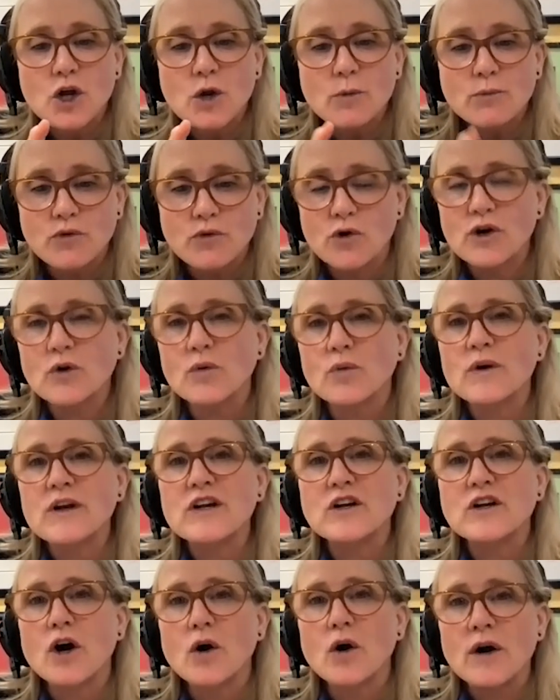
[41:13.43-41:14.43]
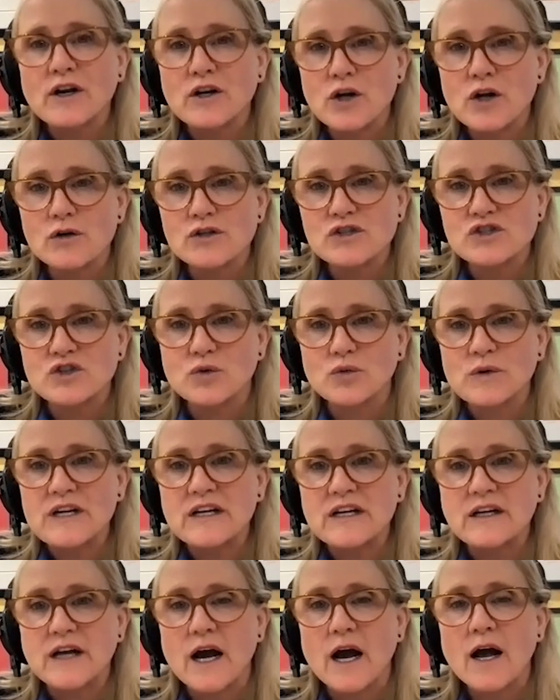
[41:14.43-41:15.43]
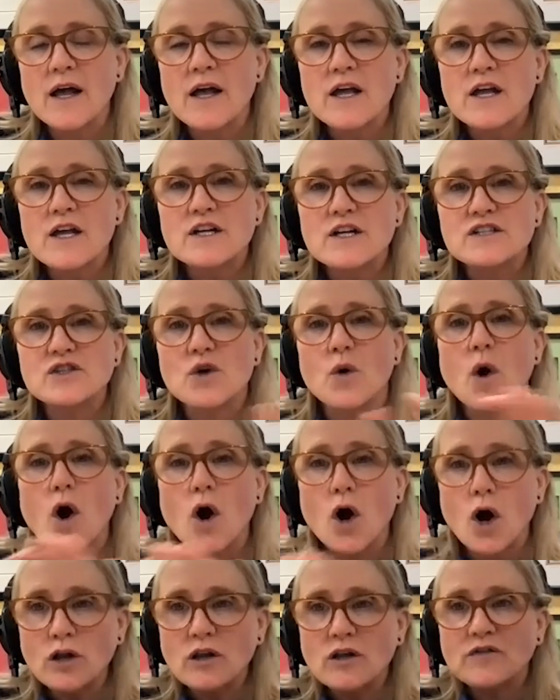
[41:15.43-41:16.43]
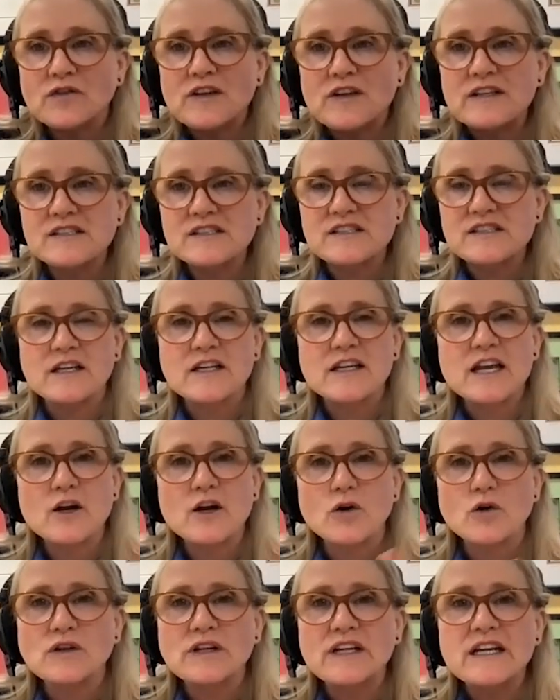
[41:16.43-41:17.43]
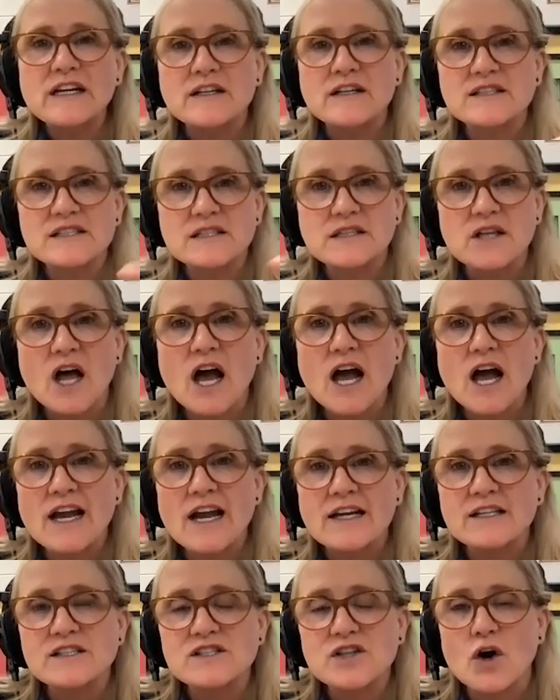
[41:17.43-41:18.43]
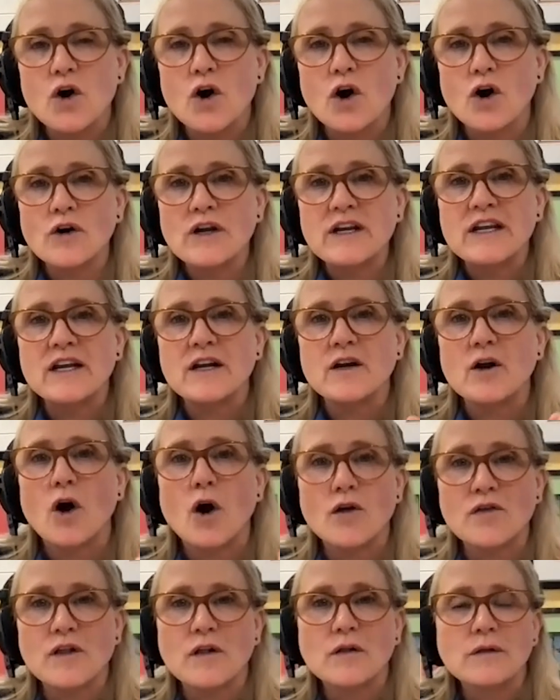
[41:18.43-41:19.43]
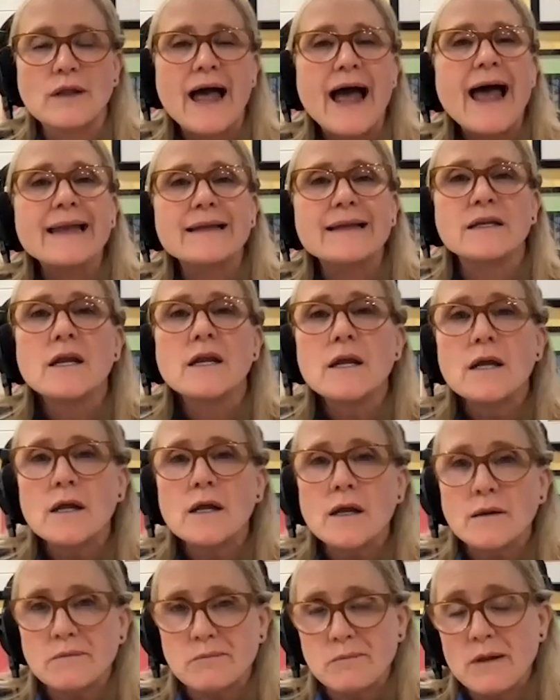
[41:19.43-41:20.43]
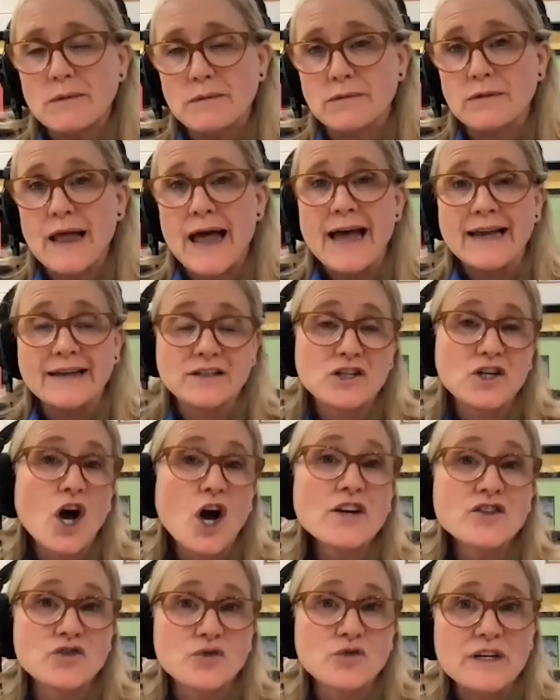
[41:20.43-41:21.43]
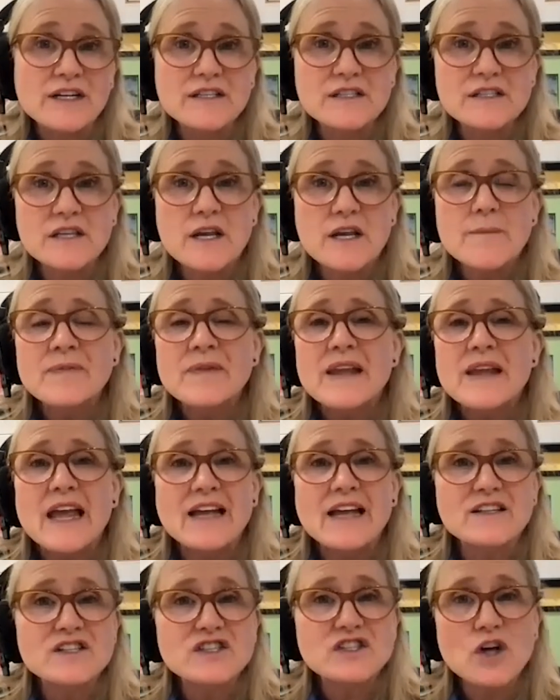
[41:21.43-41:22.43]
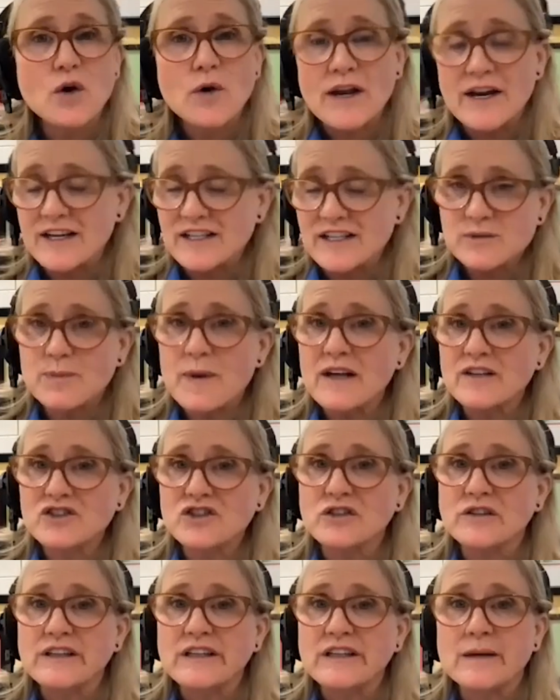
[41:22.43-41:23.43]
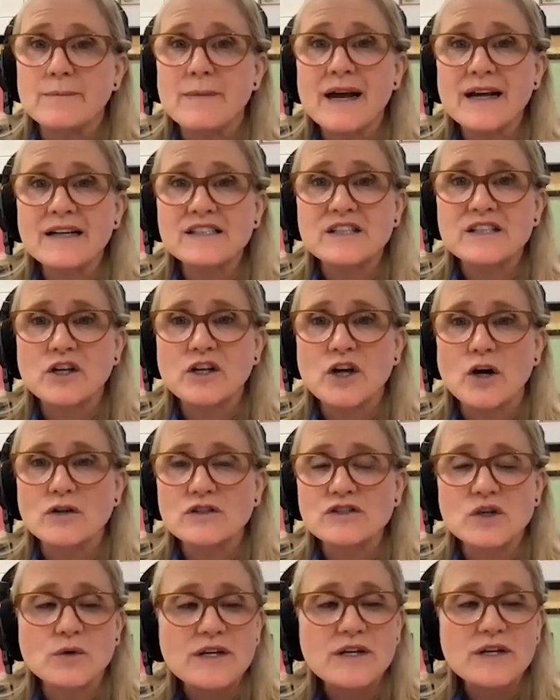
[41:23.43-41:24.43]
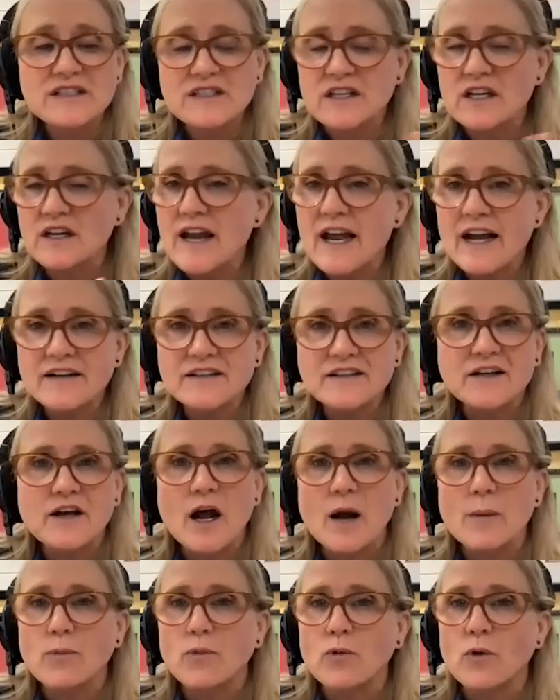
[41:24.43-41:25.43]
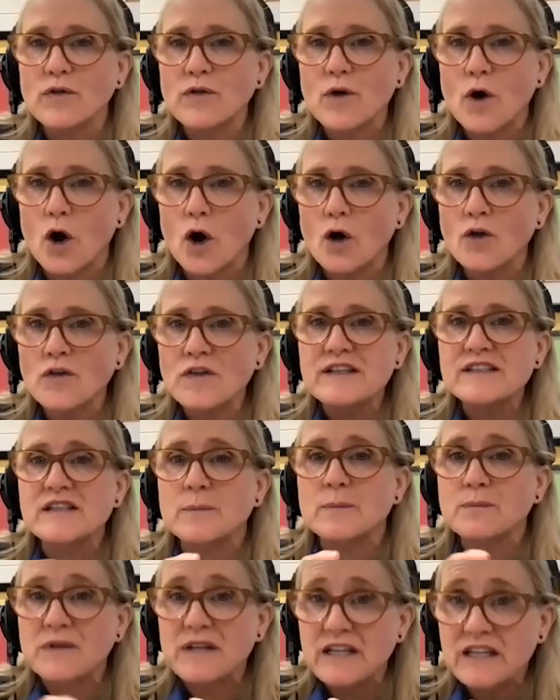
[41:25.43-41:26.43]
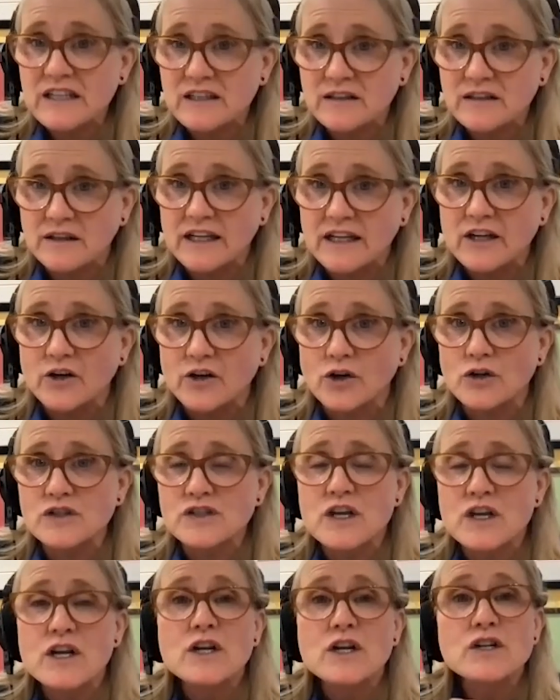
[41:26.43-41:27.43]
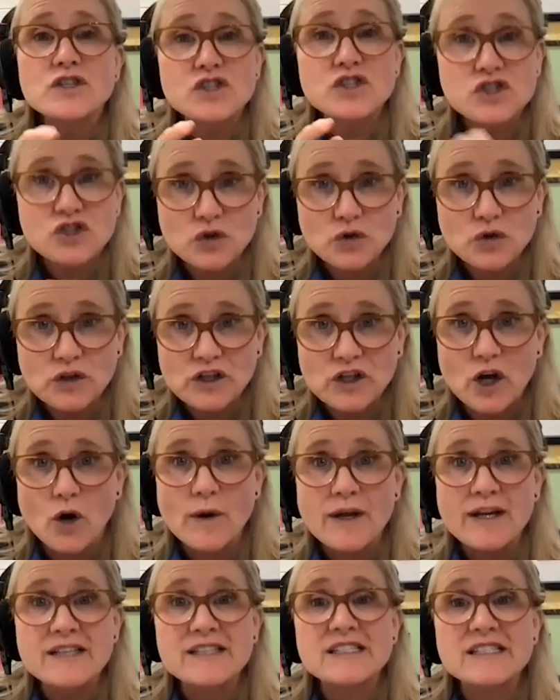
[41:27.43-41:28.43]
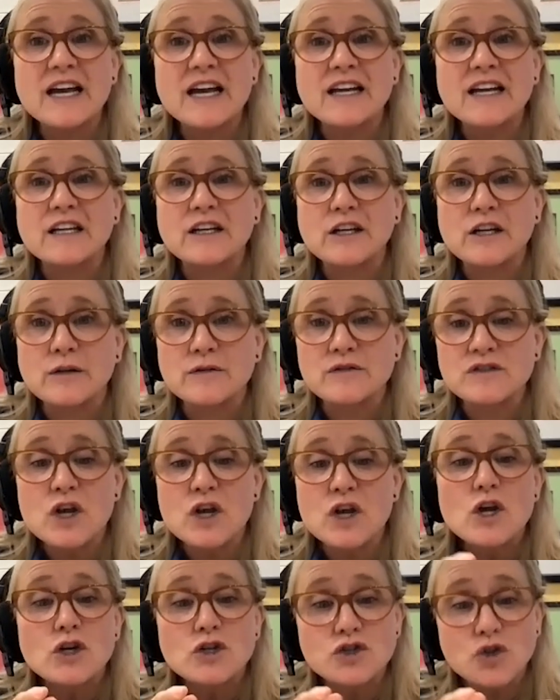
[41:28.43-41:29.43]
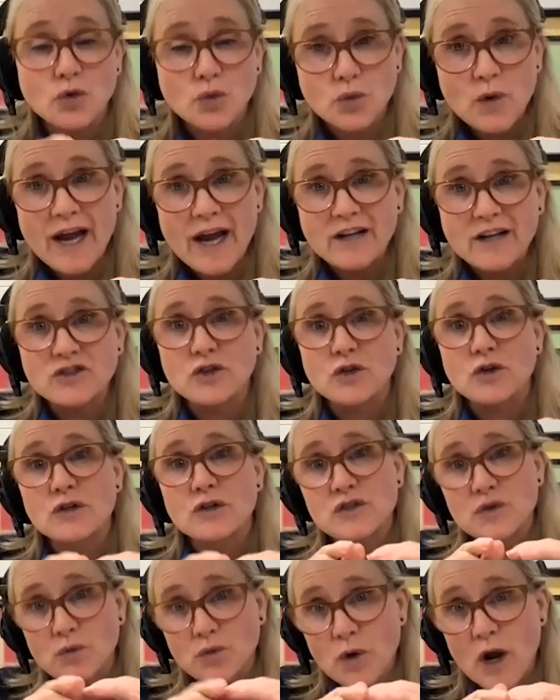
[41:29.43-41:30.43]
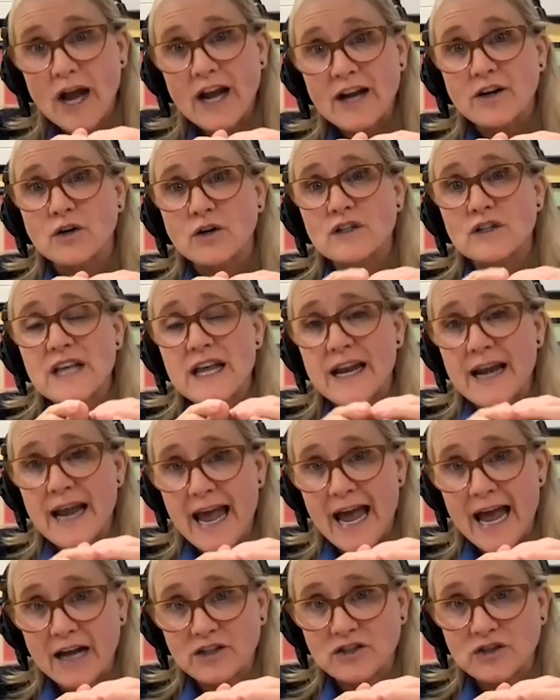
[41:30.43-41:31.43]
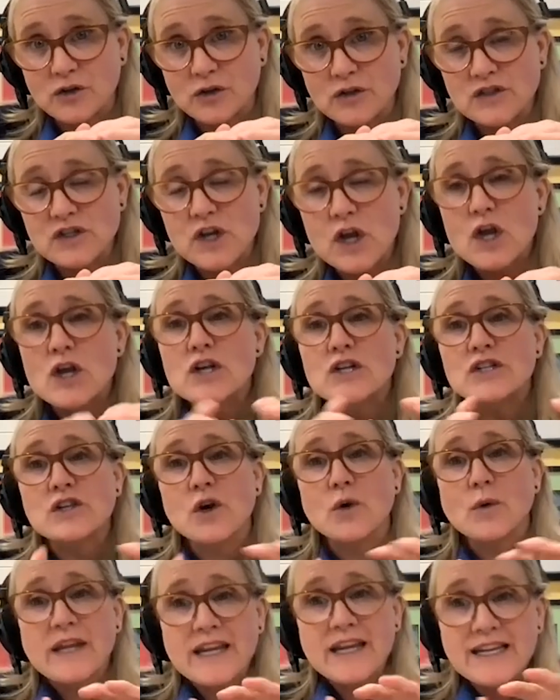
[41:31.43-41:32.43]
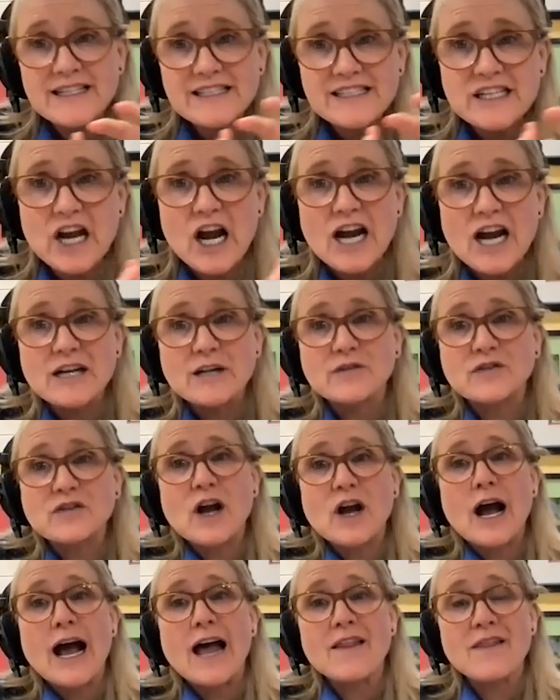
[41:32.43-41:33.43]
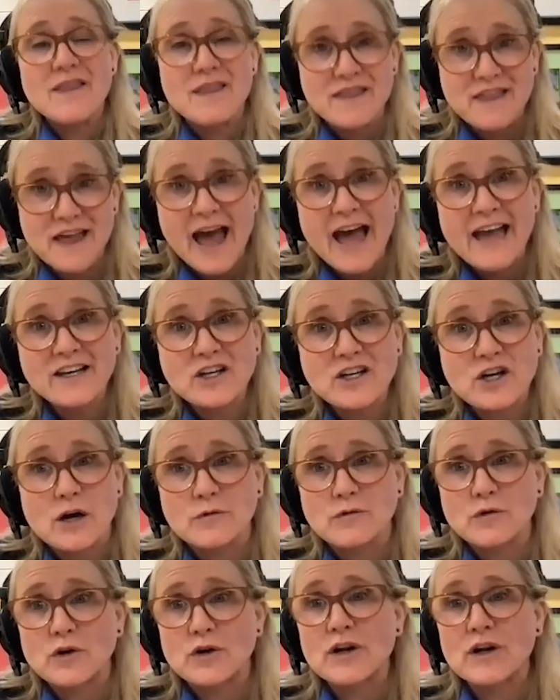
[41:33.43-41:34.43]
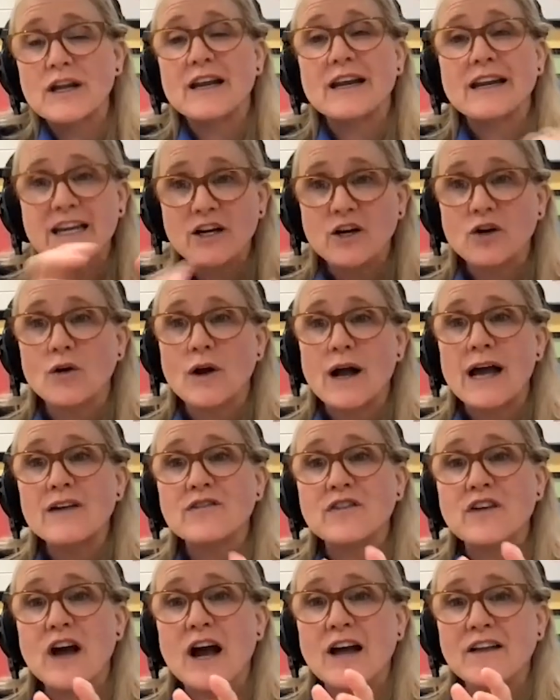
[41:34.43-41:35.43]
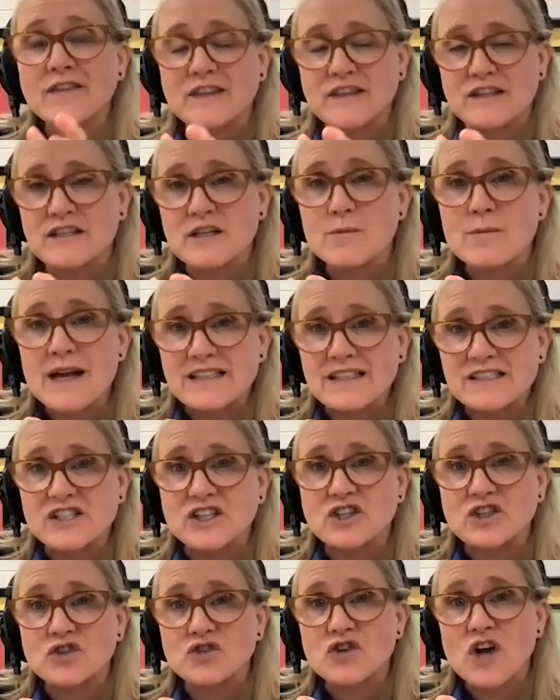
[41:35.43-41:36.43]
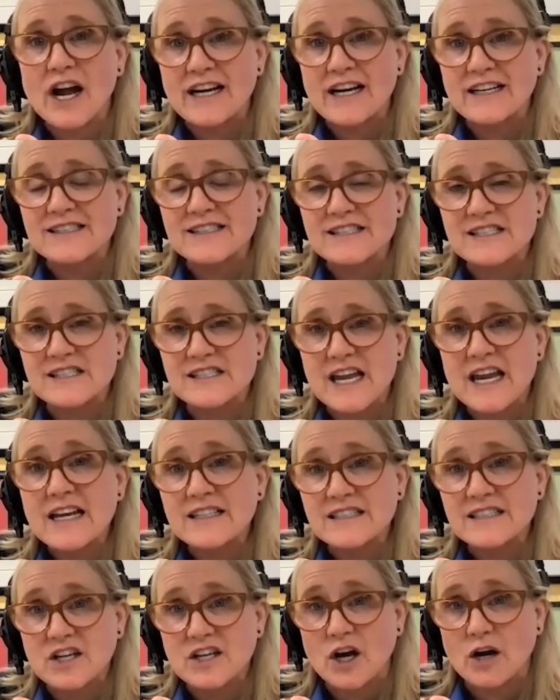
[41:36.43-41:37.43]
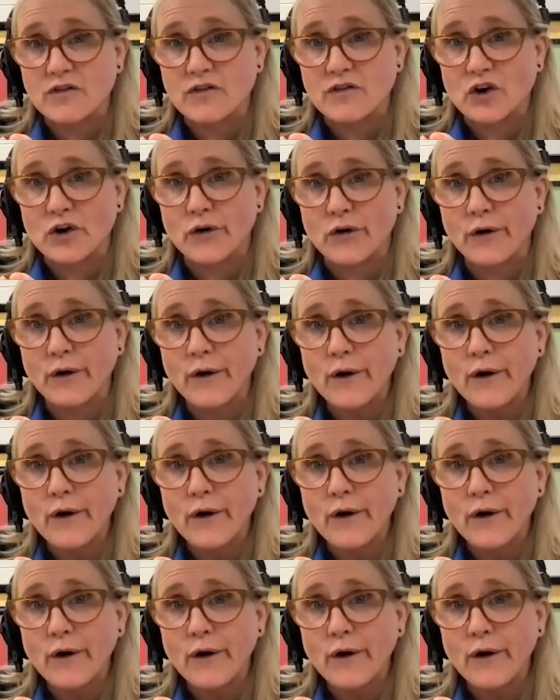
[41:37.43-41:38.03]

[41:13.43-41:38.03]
Puerto Rico, and Costa Rica. So all of his and Carolina's lines are in all the Latin Latin countries. And so, and especially in Mexico. So he's connected up with all these opinion leaders, studio executives, directors, writers, and actors. So he's kind of got that covered. And here I've got the domestic United States covered.